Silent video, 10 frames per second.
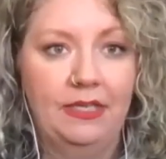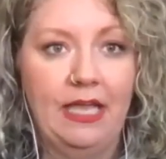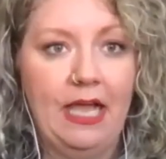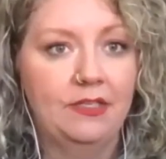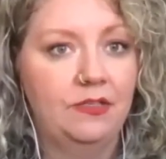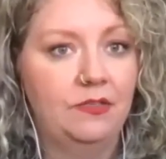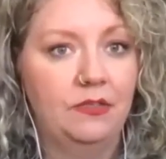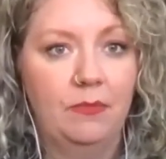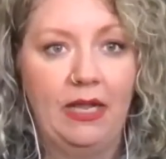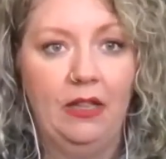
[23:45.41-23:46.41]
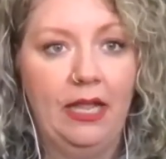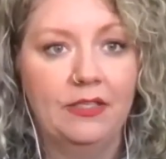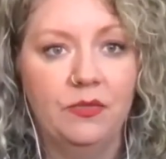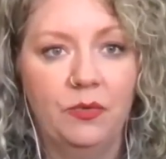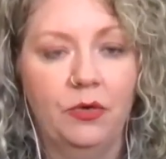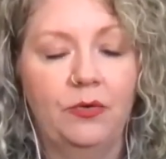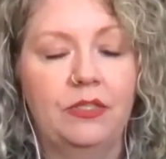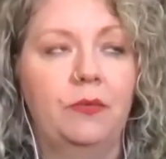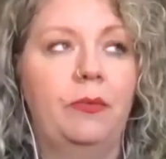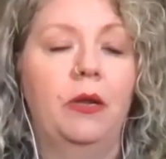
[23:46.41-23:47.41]
guests, my clients, we work with the
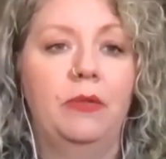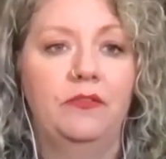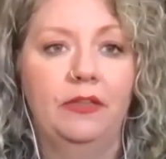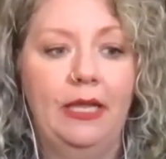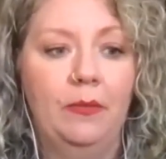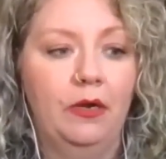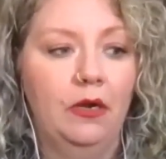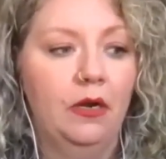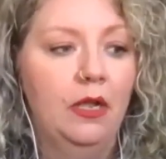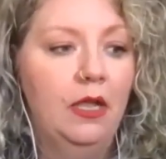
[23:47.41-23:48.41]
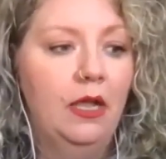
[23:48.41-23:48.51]
Department of Labor